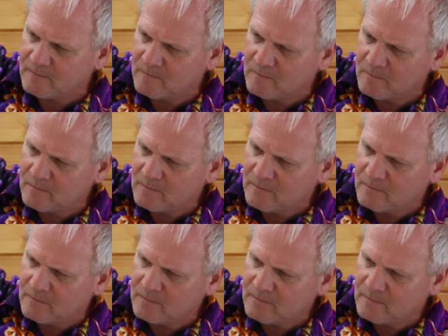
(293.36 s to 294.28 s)

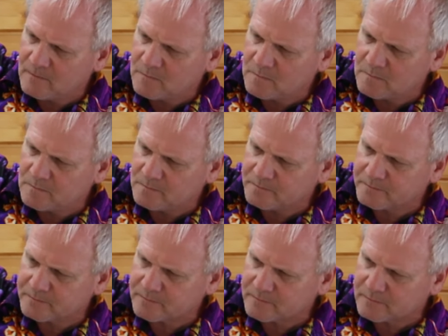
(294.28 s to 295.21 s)

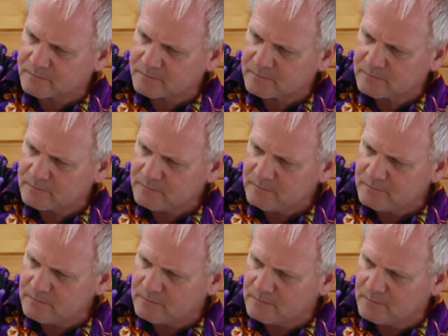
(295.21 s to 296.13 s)

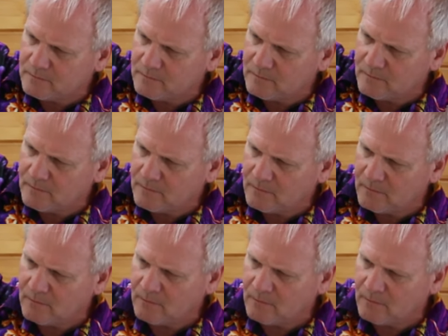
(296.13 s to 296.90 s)
(no one is talking)